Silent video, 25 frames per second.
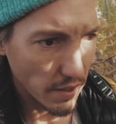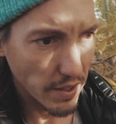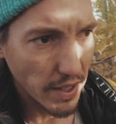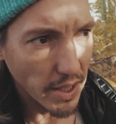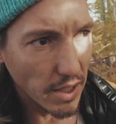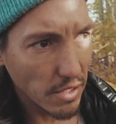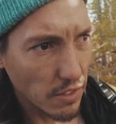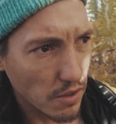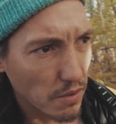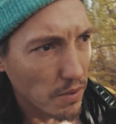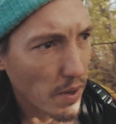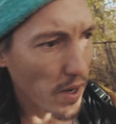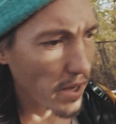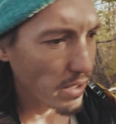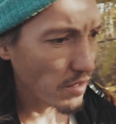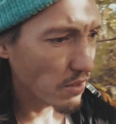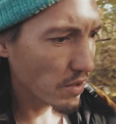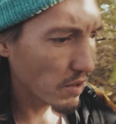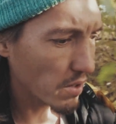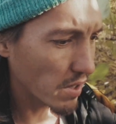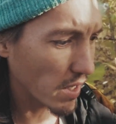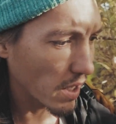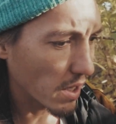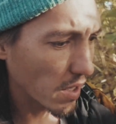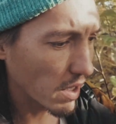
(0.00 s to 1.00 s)
Yeah, try
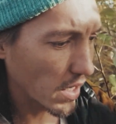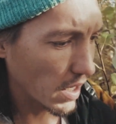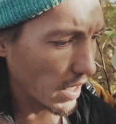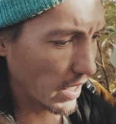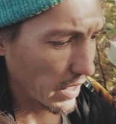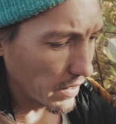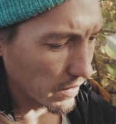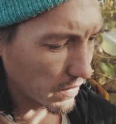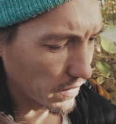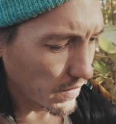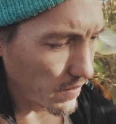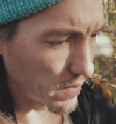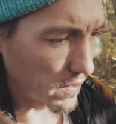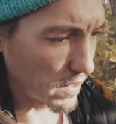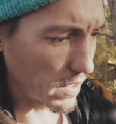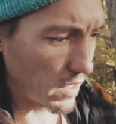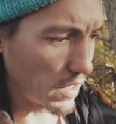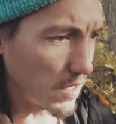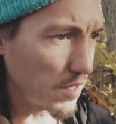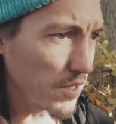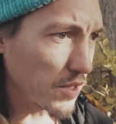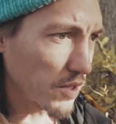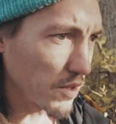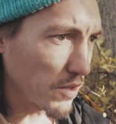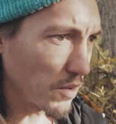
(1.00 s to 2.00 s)
to not let
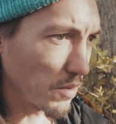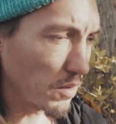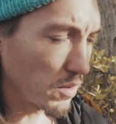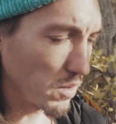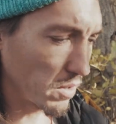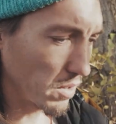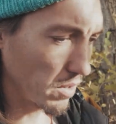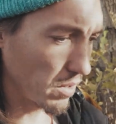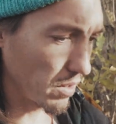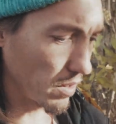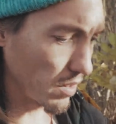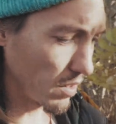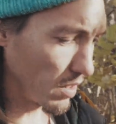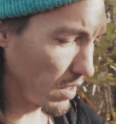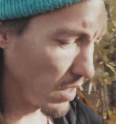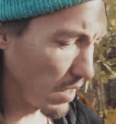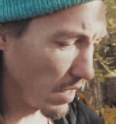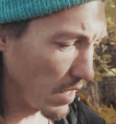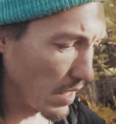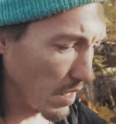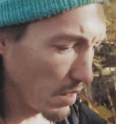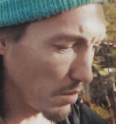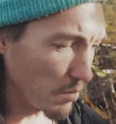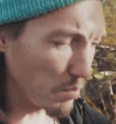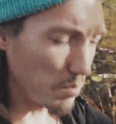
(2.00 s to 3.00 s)
story
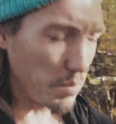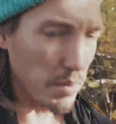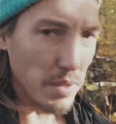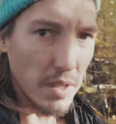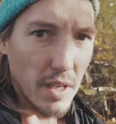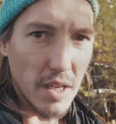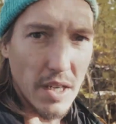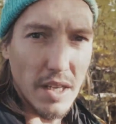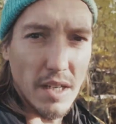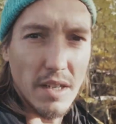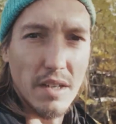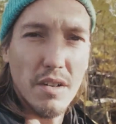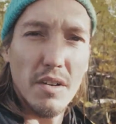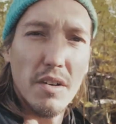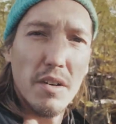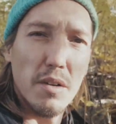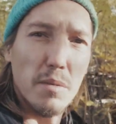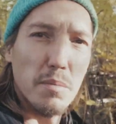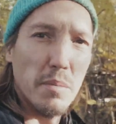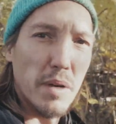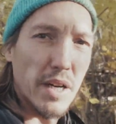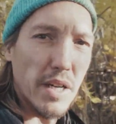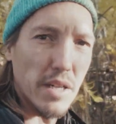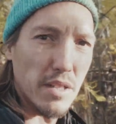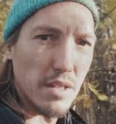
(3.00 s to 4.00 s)
be
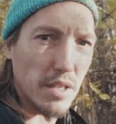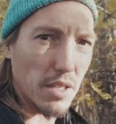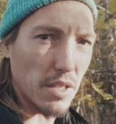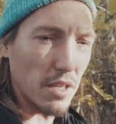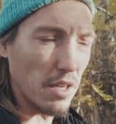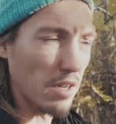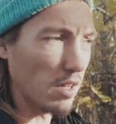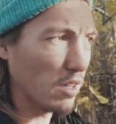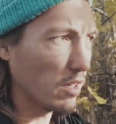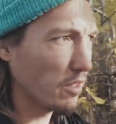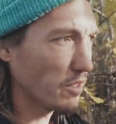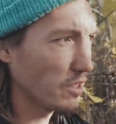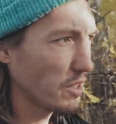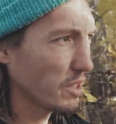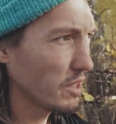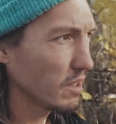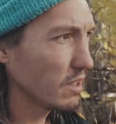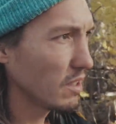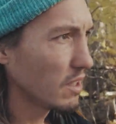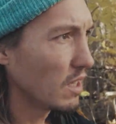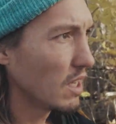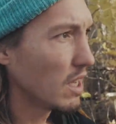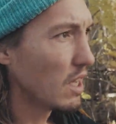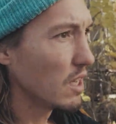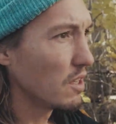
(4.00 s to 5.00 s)
hindered by
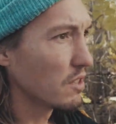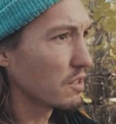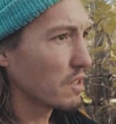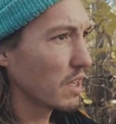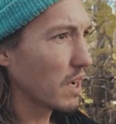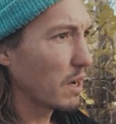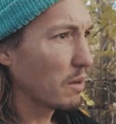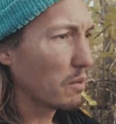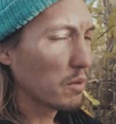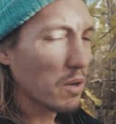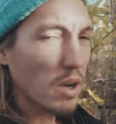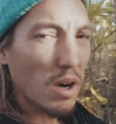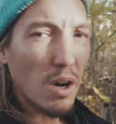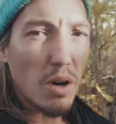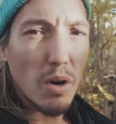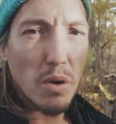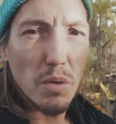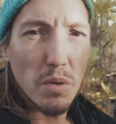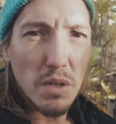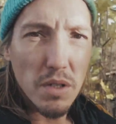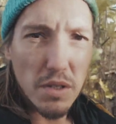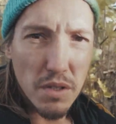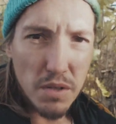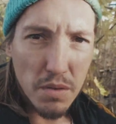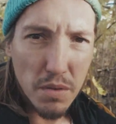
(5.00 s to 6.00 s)
technology. So I would
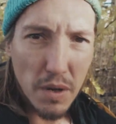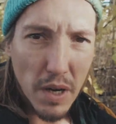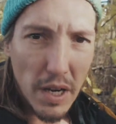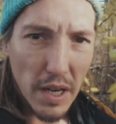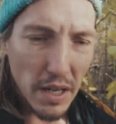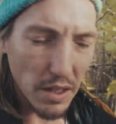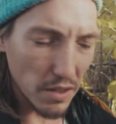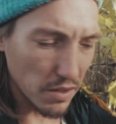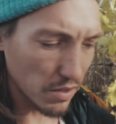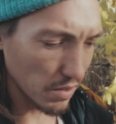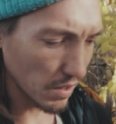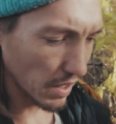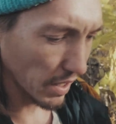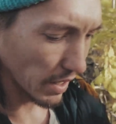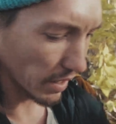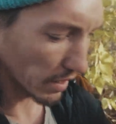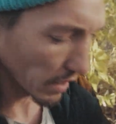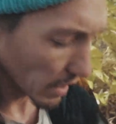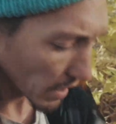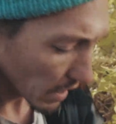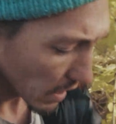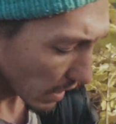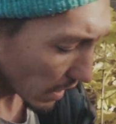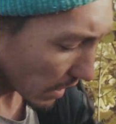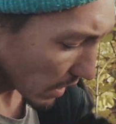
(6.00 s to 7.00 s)
always try to like
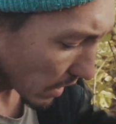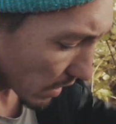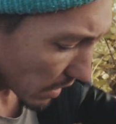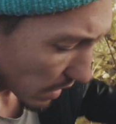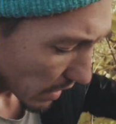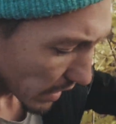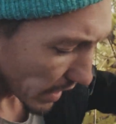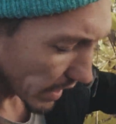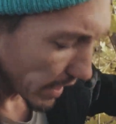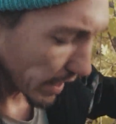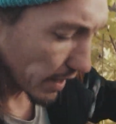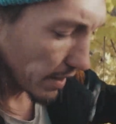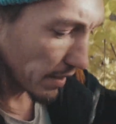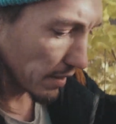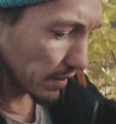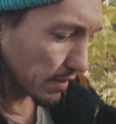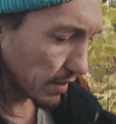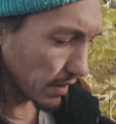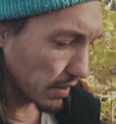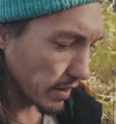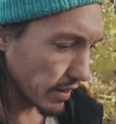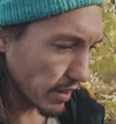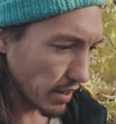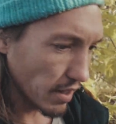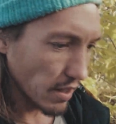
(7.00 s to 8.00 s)
edit
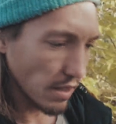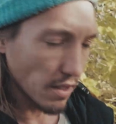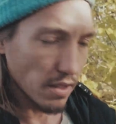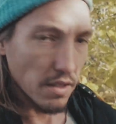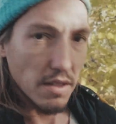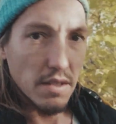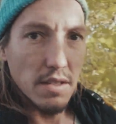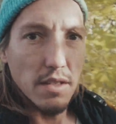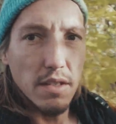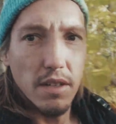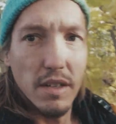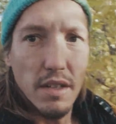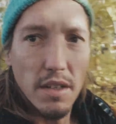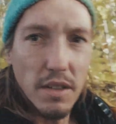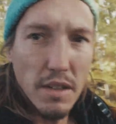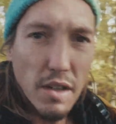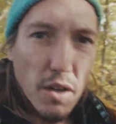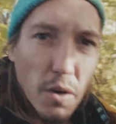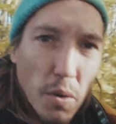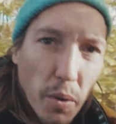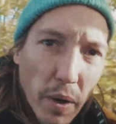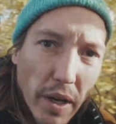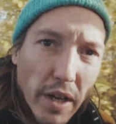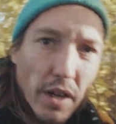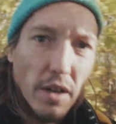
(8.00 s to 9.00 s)
things
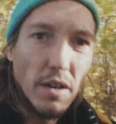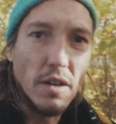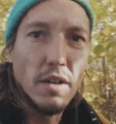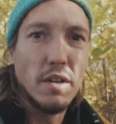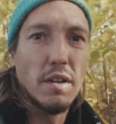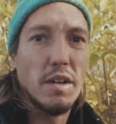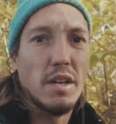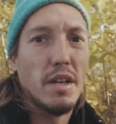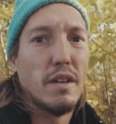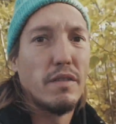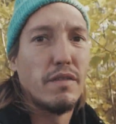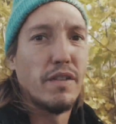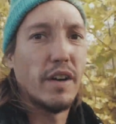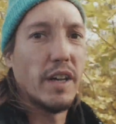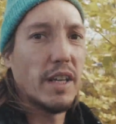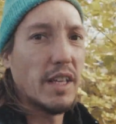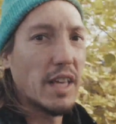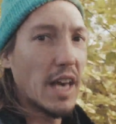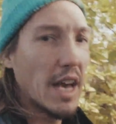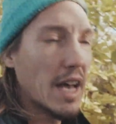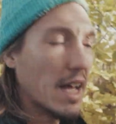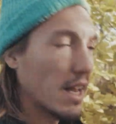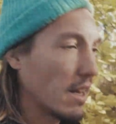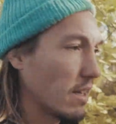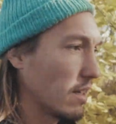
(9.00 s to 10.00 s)
quicker. If I
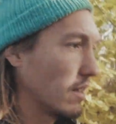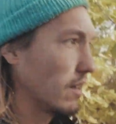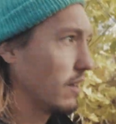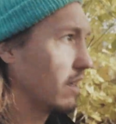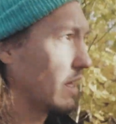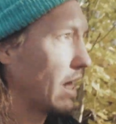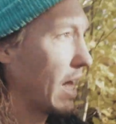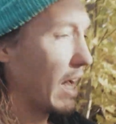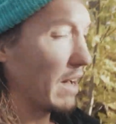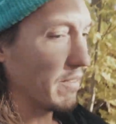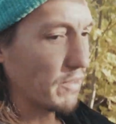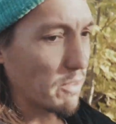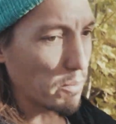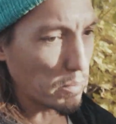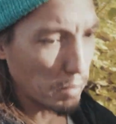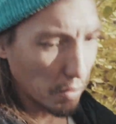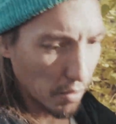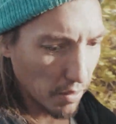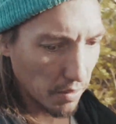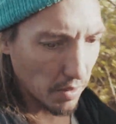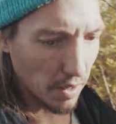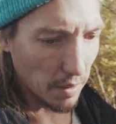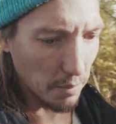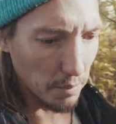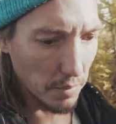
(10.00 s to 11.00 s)
can have the
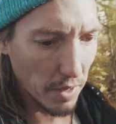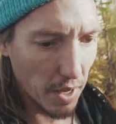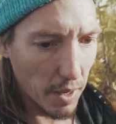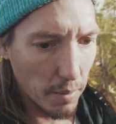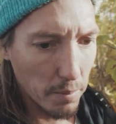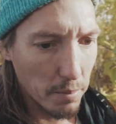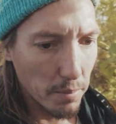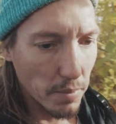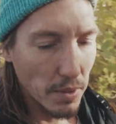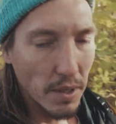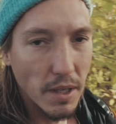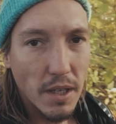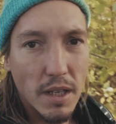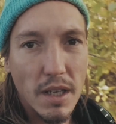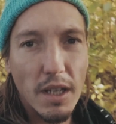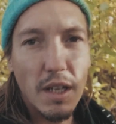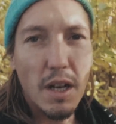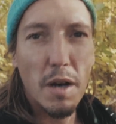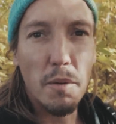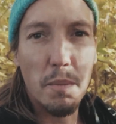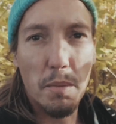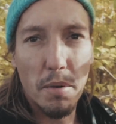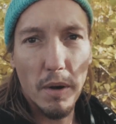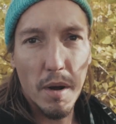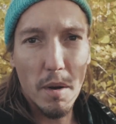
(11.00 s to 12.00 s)
program not be
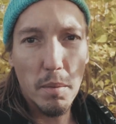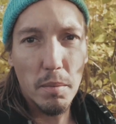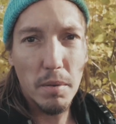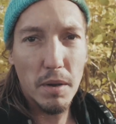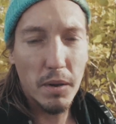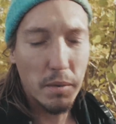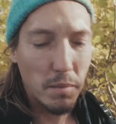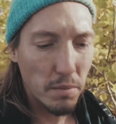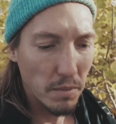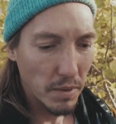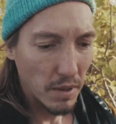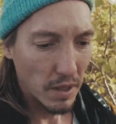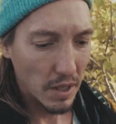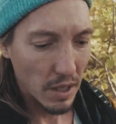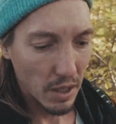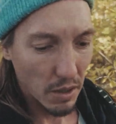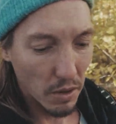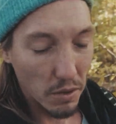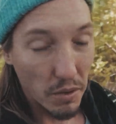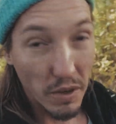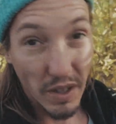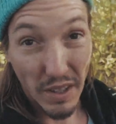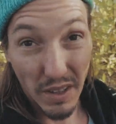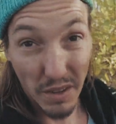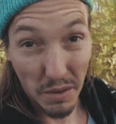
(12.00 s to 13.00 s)
a problem
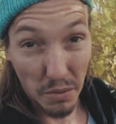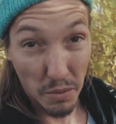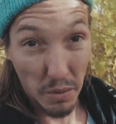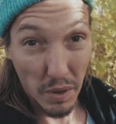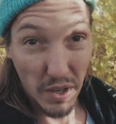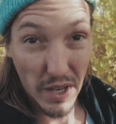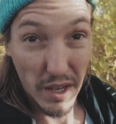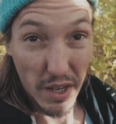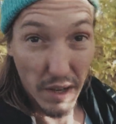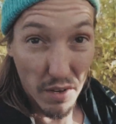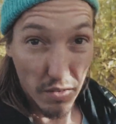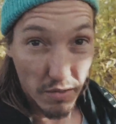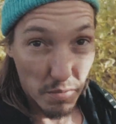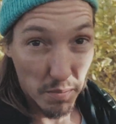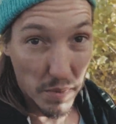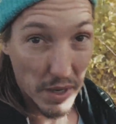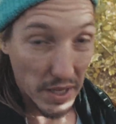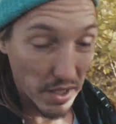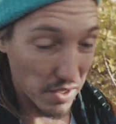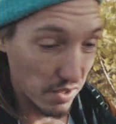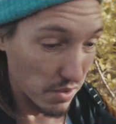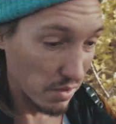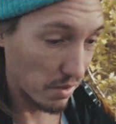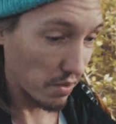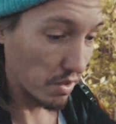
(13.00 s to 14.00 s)
or in the way of
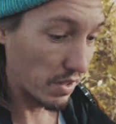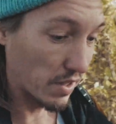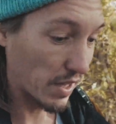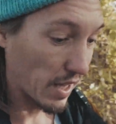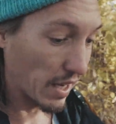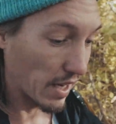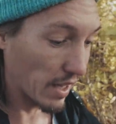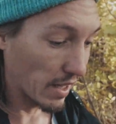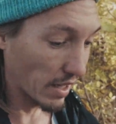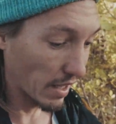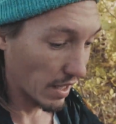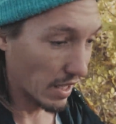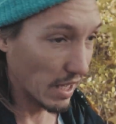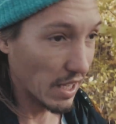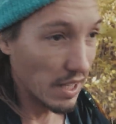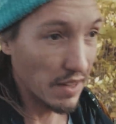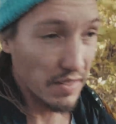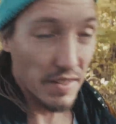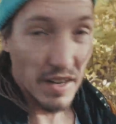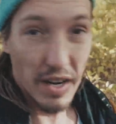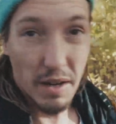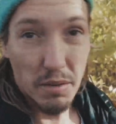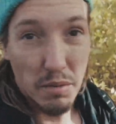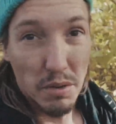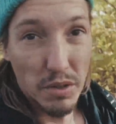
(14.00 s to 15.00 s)
my storytelling,
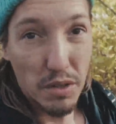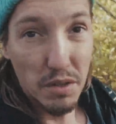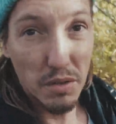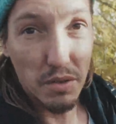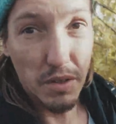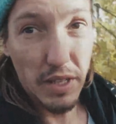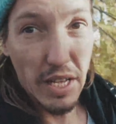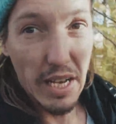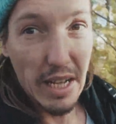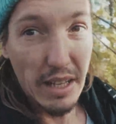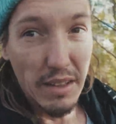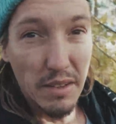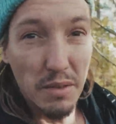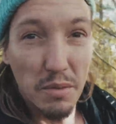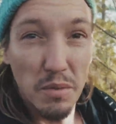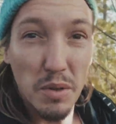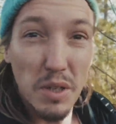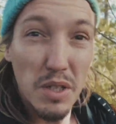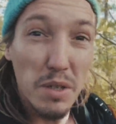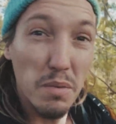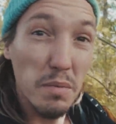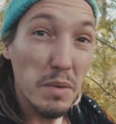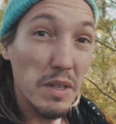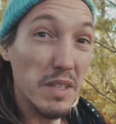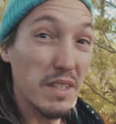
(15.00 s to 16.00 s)
then I would do that.
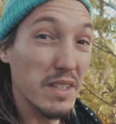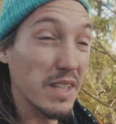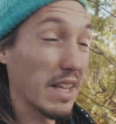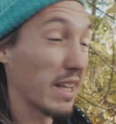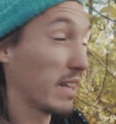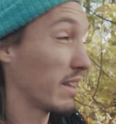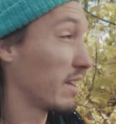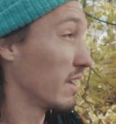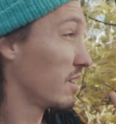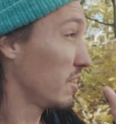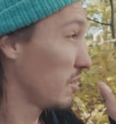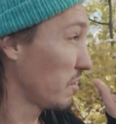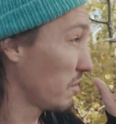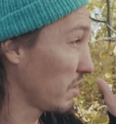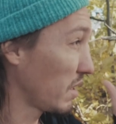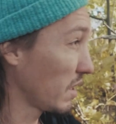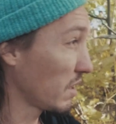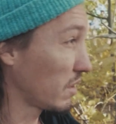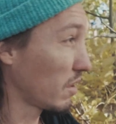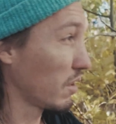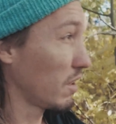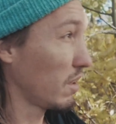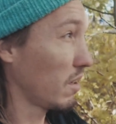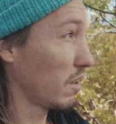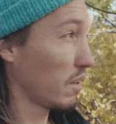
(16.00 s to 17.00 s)
Which means that you
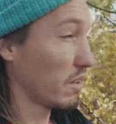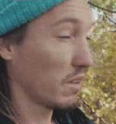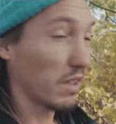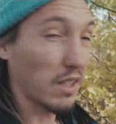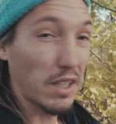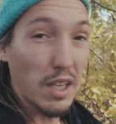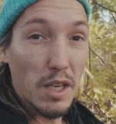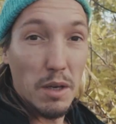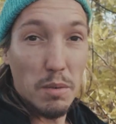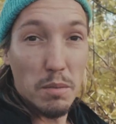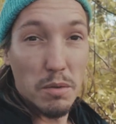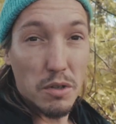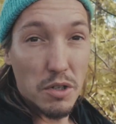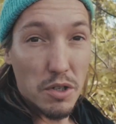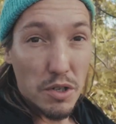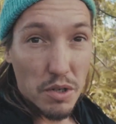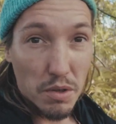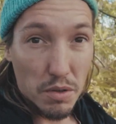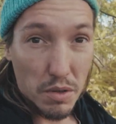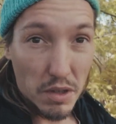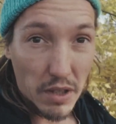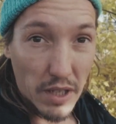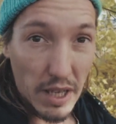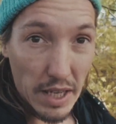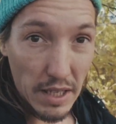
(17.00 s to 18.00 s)
need to learn the keyboard
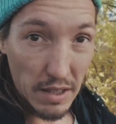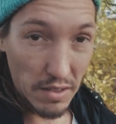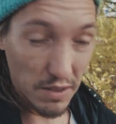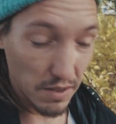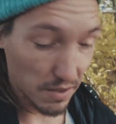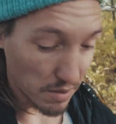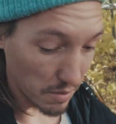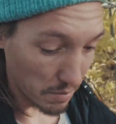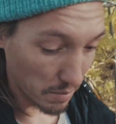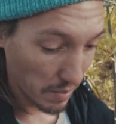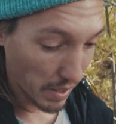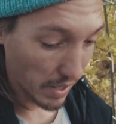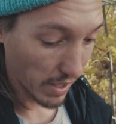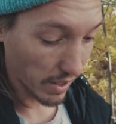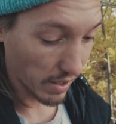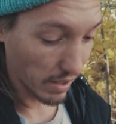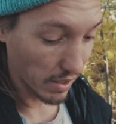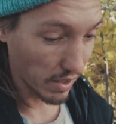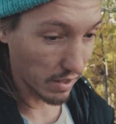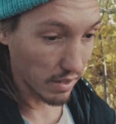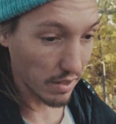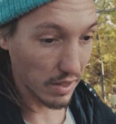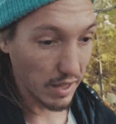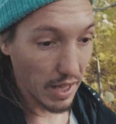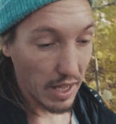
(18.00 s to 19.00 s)
shortcuts to
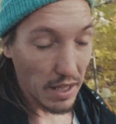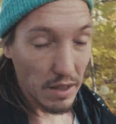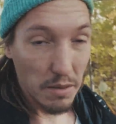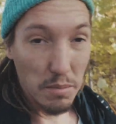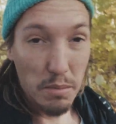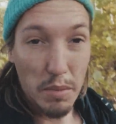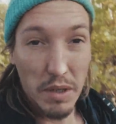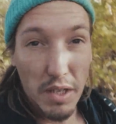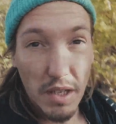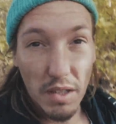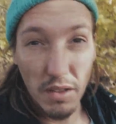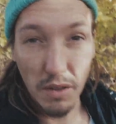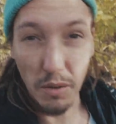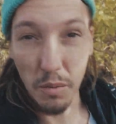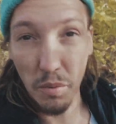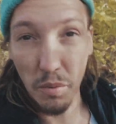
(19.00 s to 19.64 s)
make it not be in the